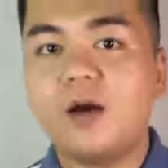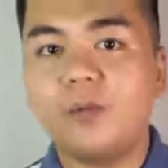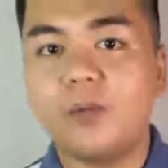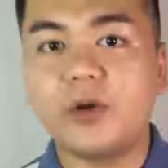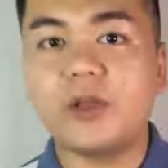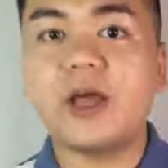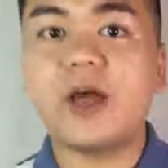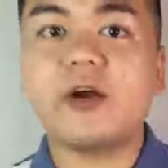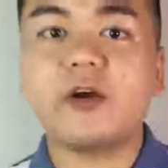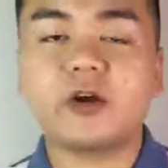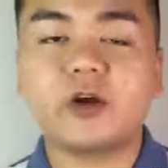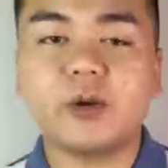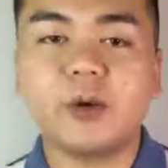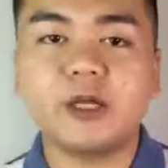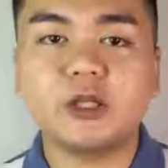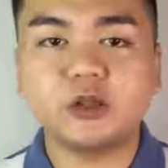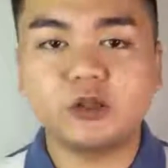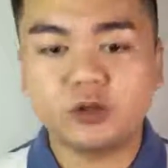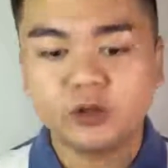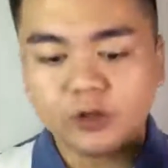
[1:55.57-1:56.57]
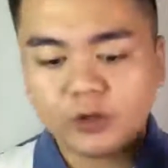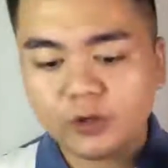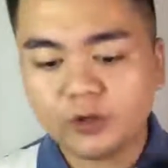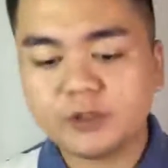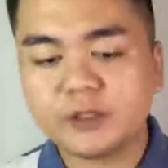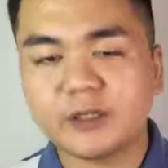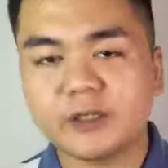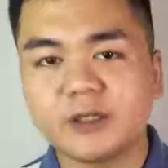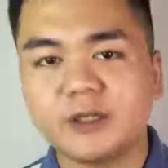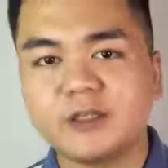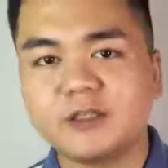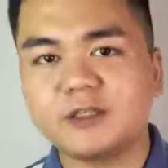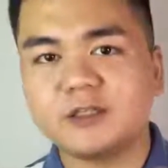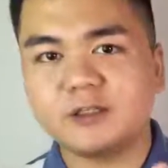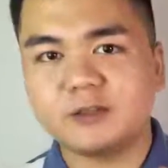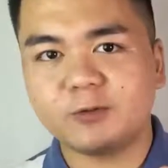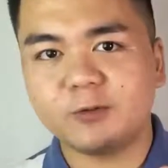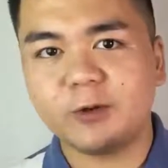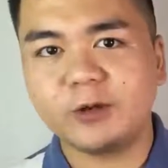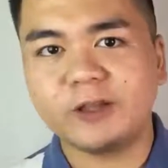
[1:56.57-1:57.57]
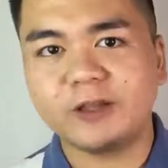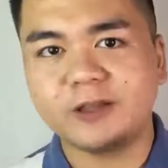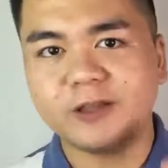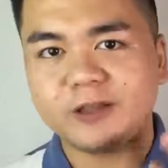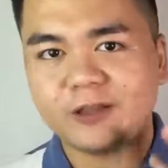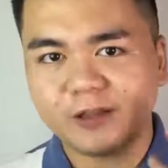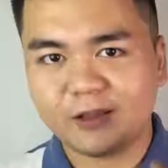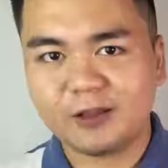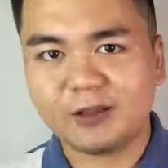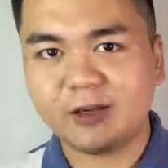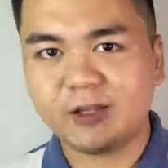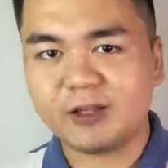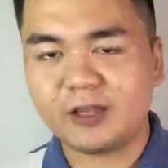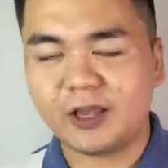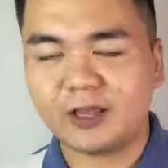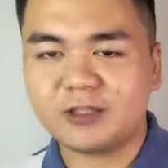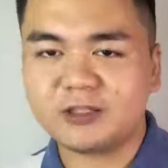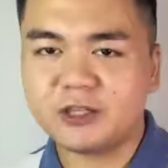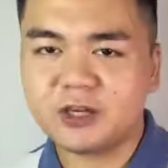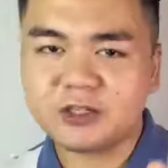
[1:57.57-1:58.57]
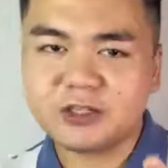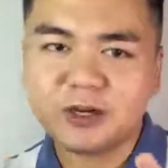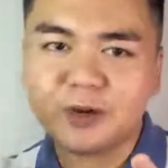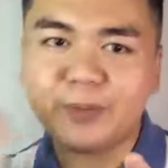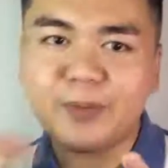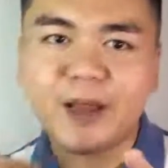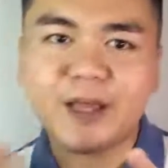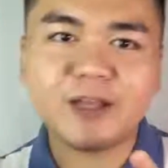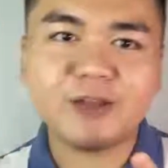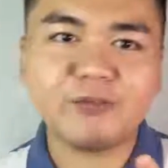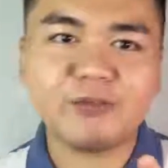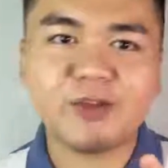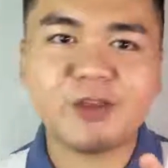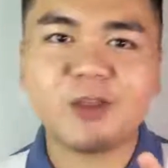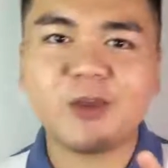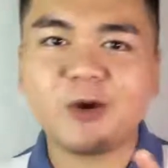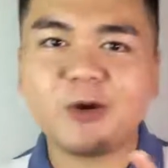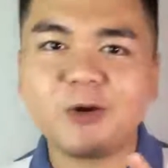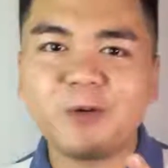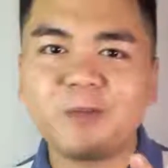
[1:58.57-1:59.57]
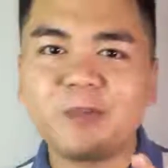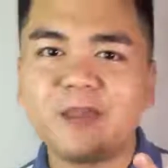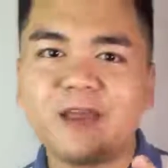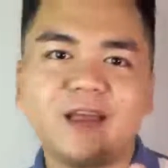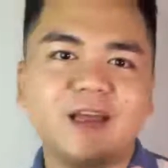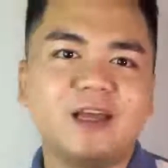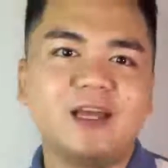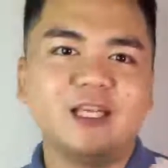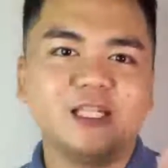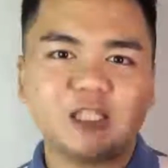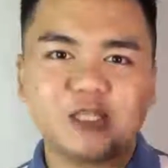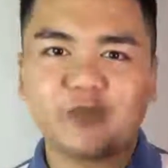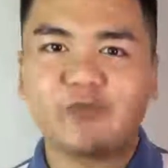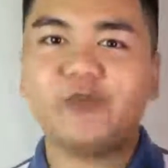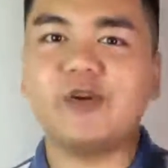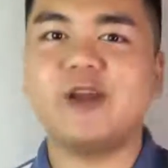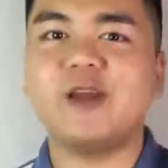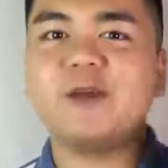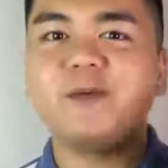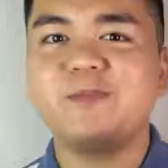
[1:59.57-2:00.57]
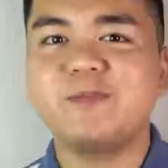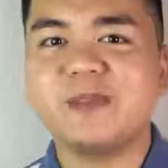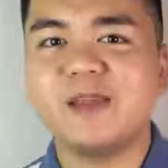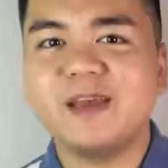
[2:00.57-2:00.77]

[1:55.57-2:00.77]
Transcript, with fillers: but I recommend using these three three things just replay the video it's free